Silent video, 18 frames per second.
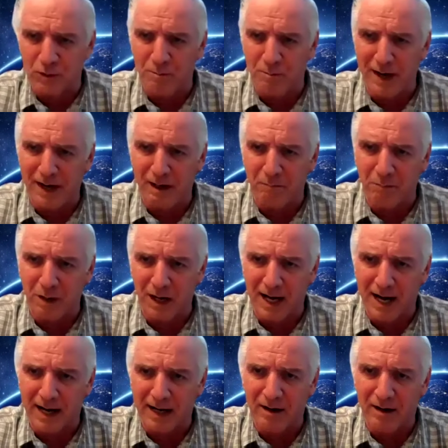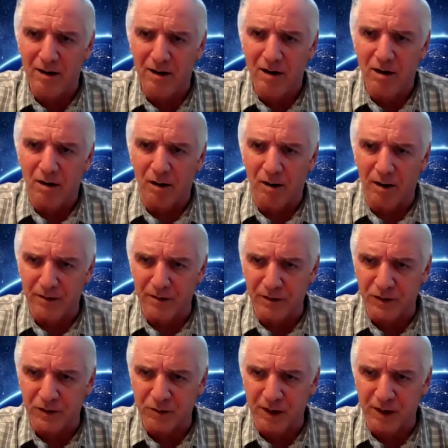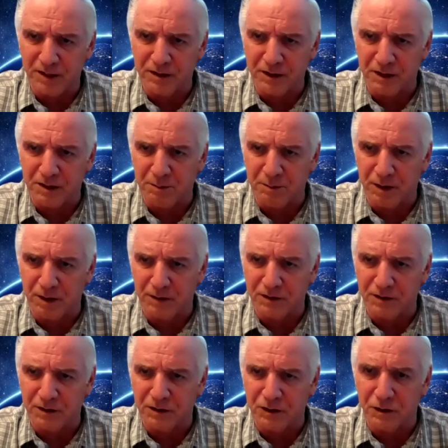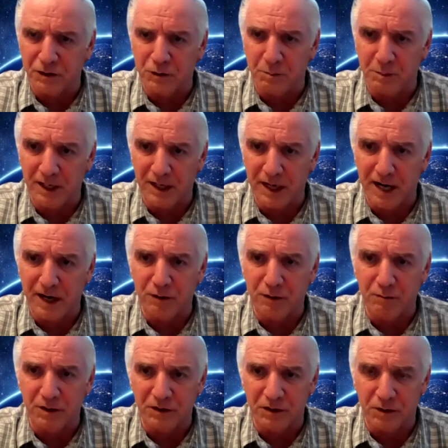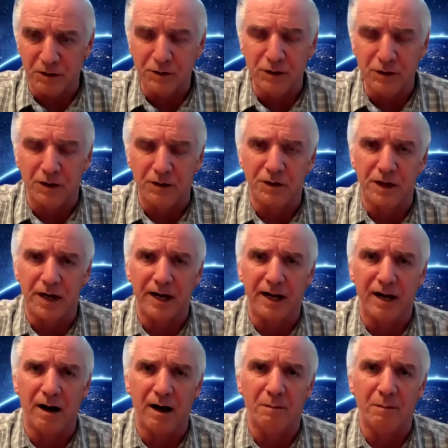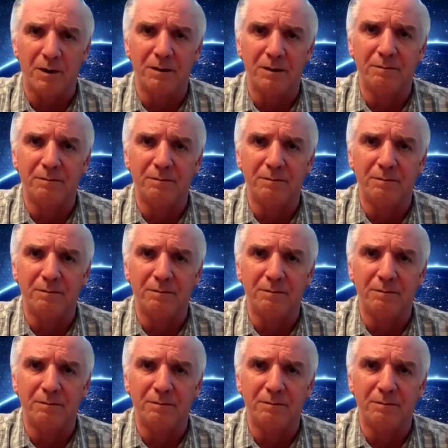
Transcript: with men in black or other strange experiences since you began your research on Shag Harbour?